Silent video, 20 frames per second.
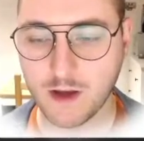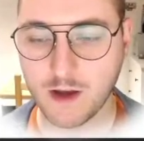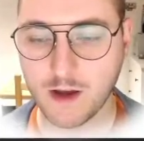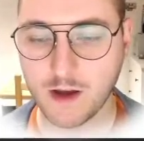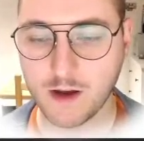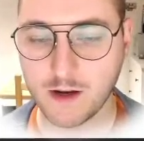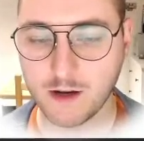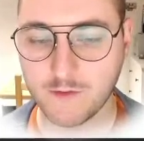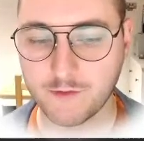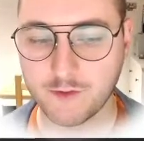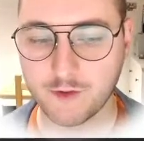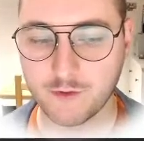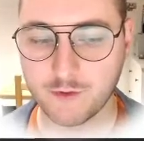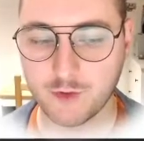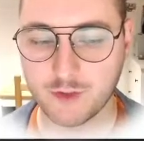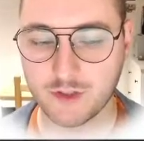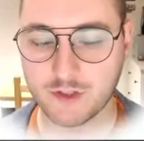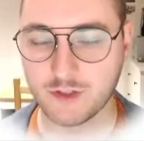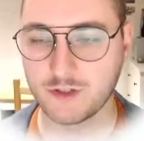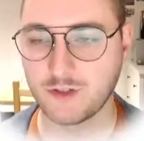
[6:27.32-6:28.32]

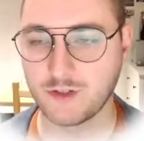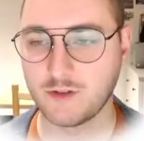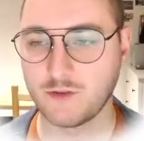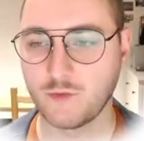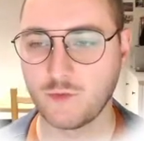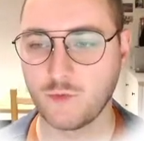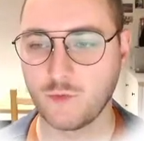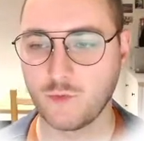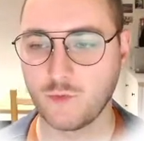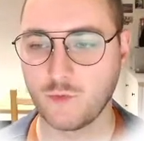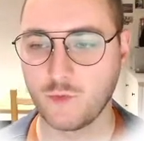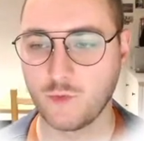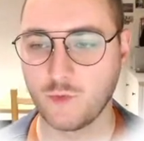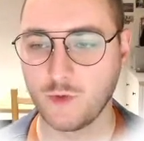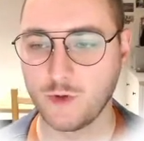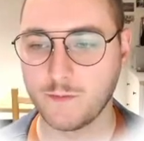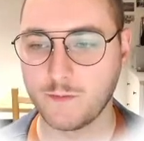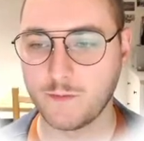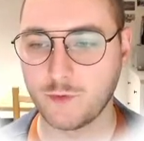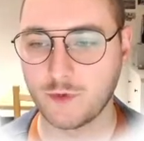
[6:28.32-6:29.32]
Afterwards,
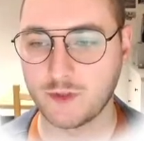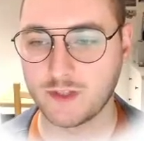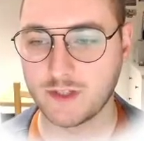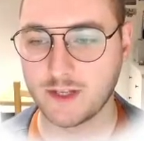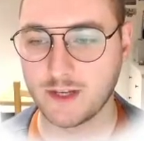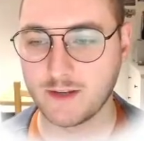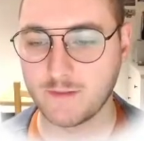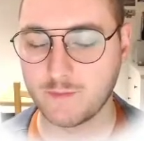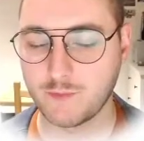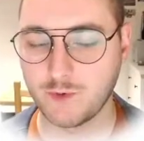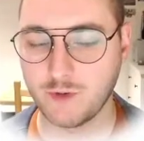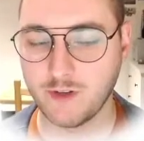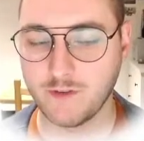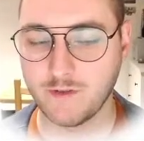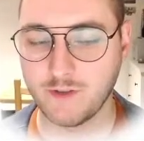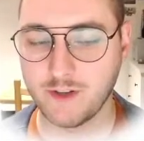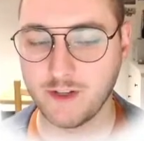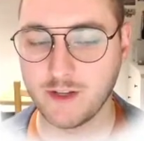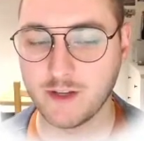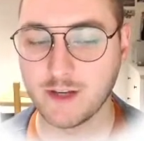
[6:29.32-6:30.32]
we'll present
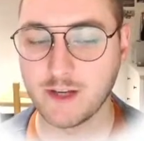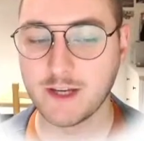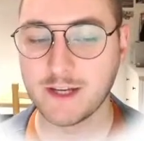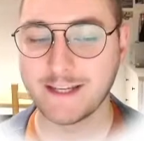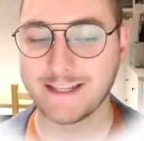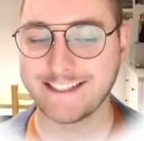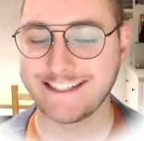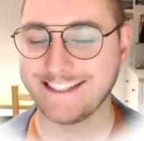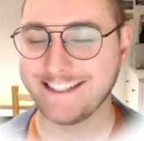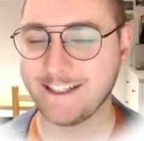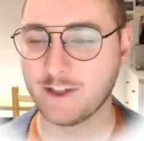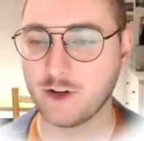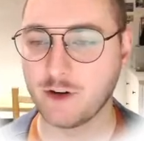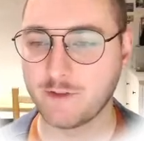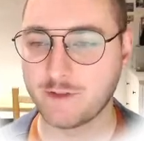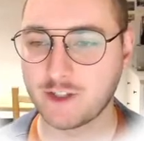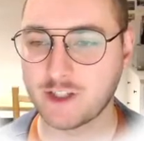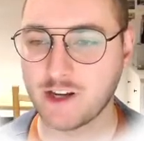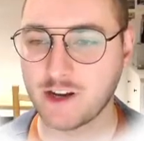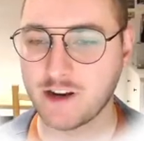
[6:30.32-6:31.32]
briefly the
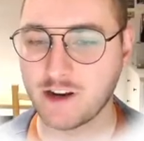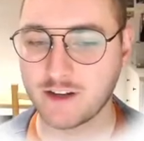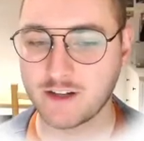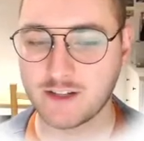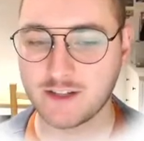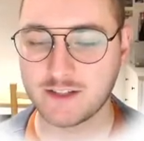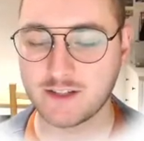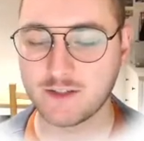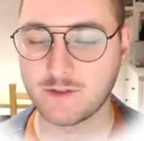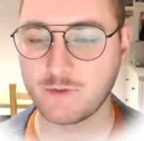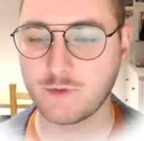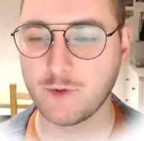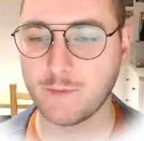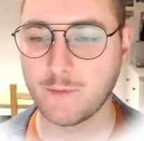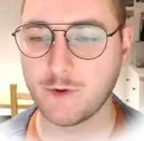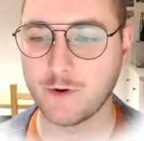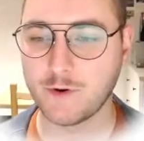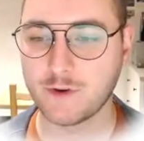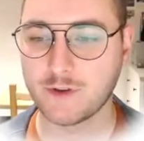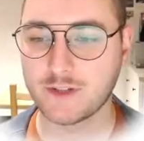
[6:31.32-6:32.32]
off-target
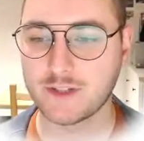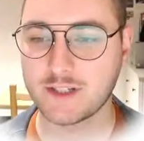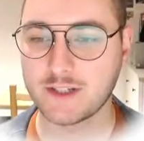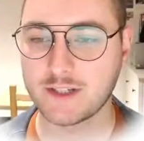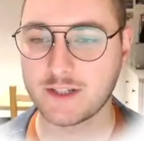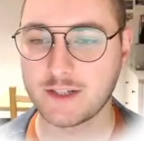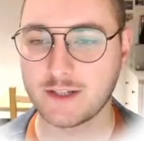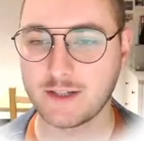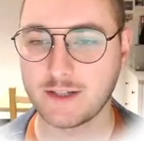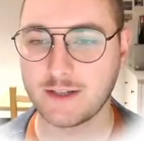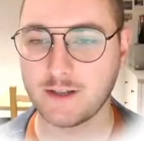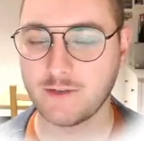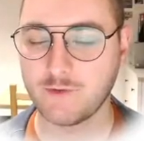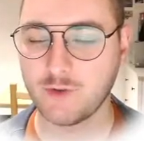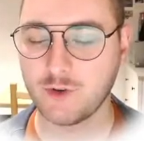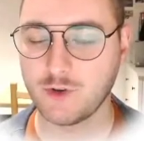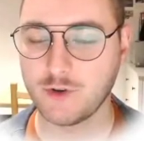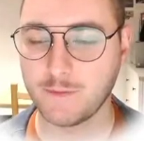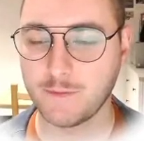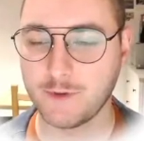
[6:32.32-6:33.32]
reports that
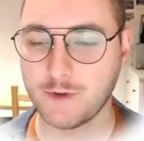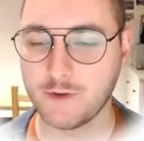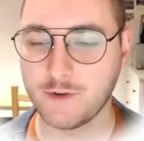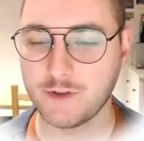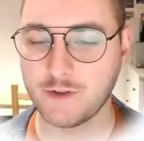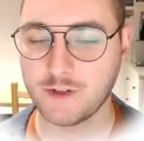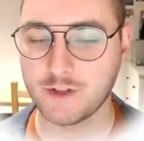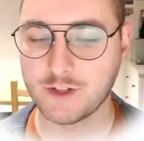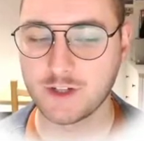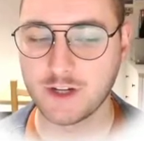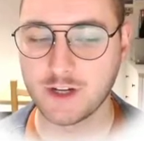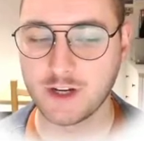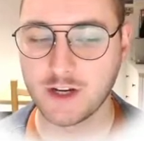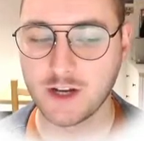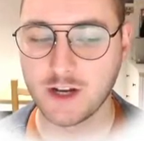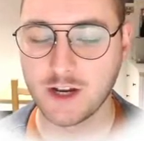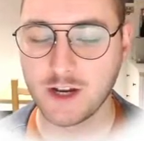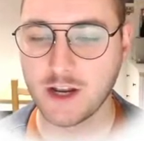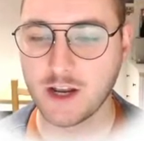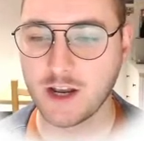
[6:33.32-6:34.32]
we computed
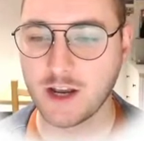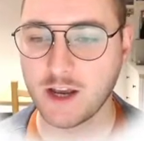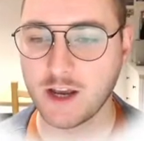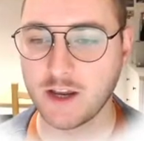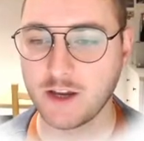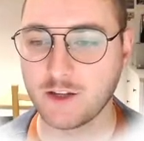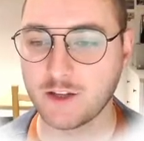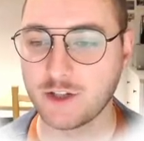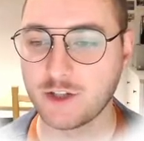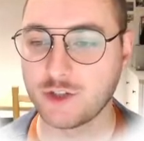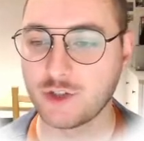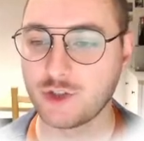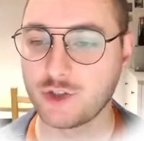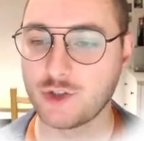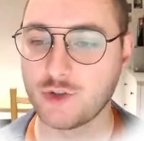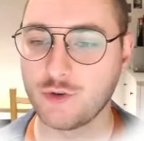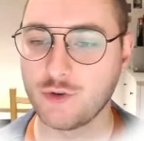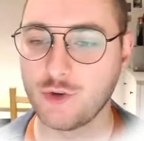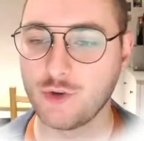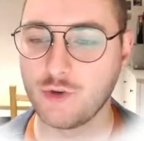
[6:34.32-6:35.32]
and
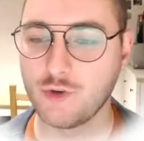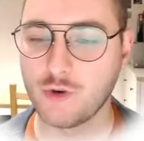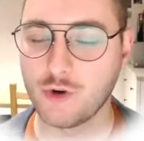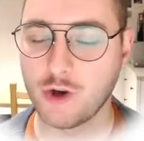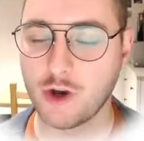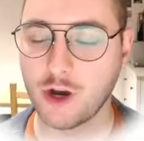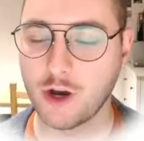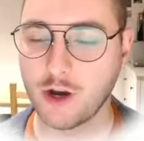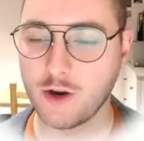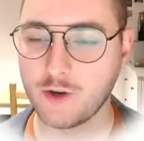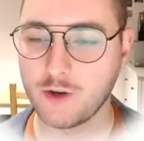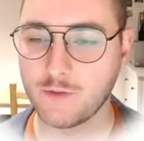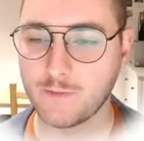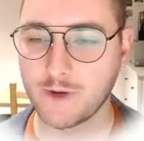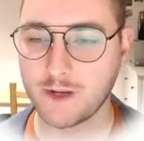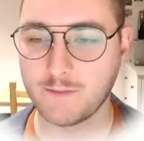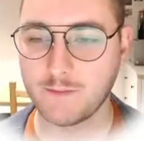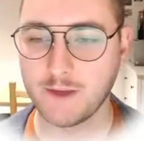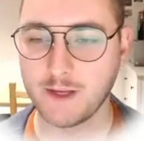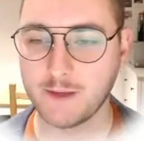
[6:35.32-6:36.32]
show you how you
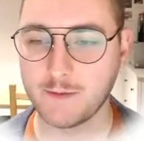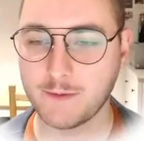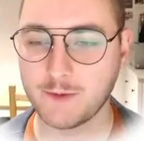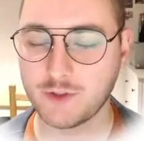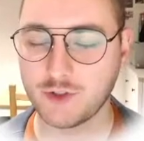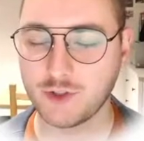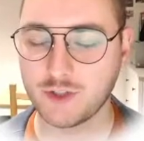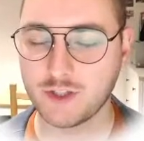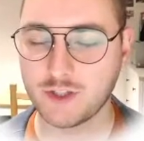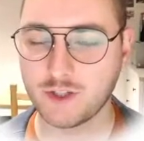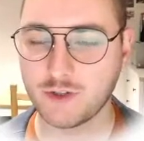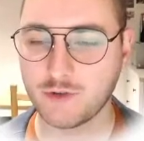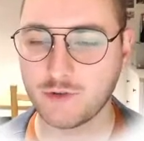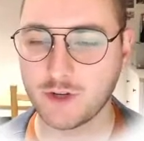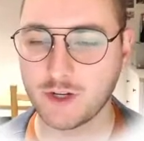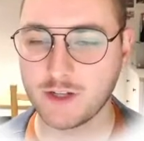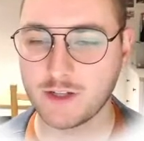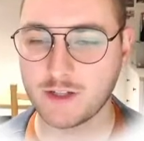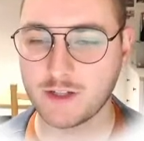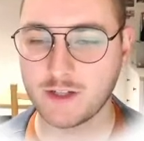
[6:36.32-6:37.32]
might be able to
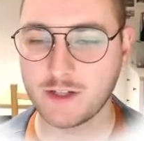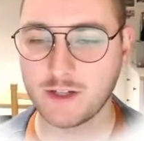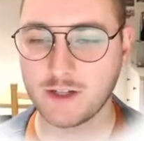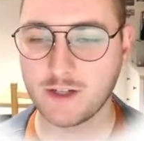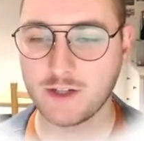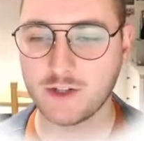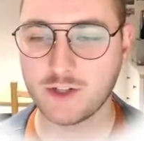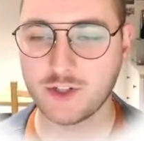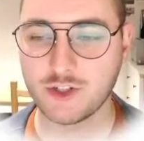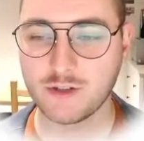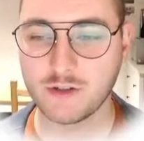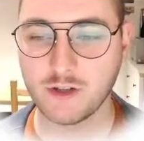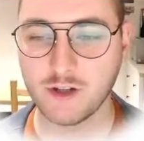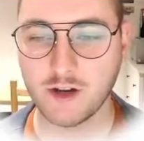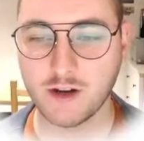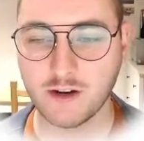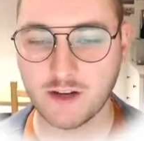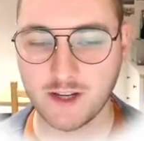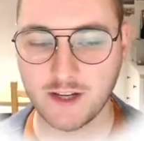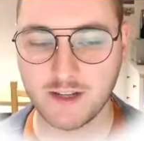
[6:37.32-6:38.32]
integrate additional
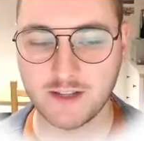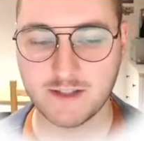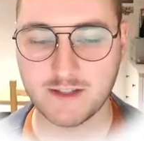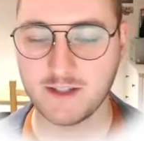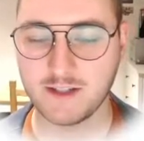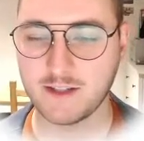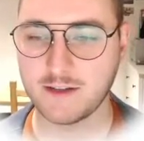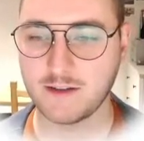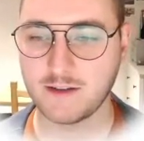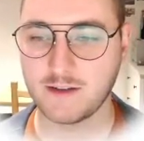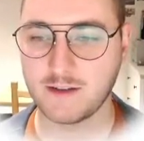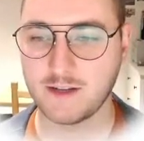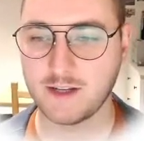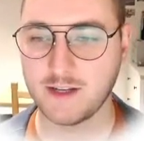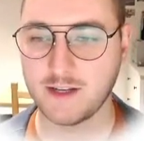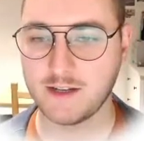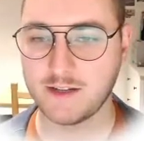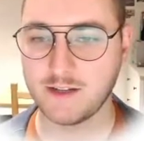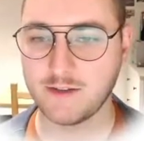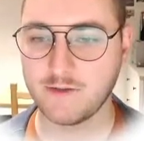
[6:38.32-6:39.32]
RNA-seq
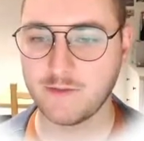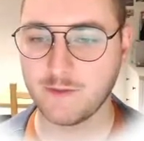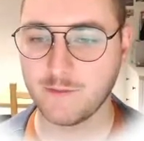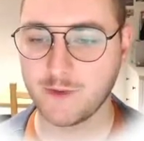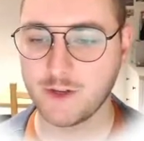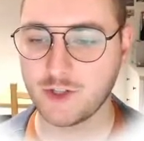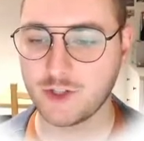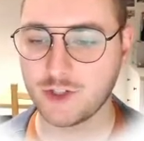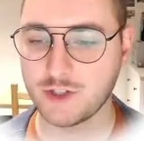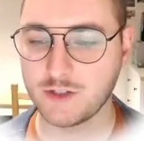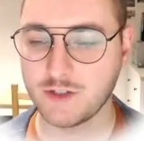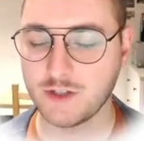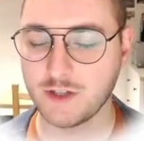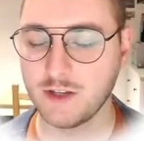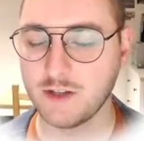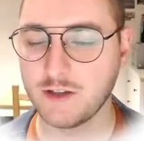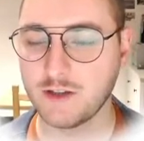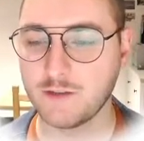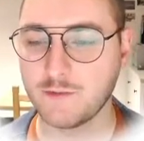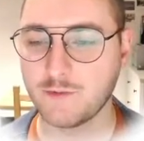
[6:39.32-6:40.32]
data information
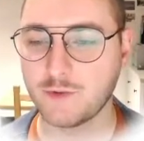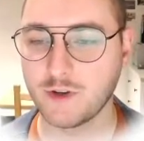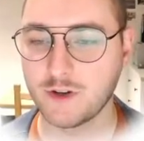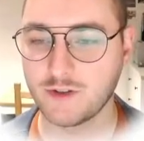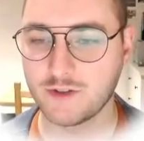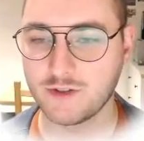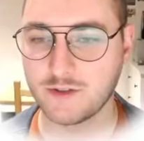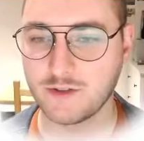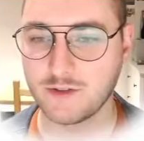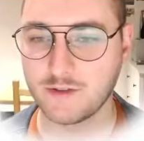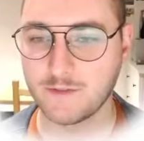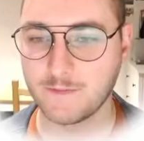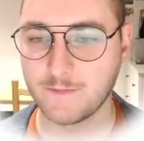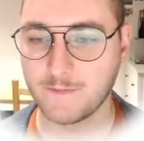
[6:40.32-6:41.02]
in the browser.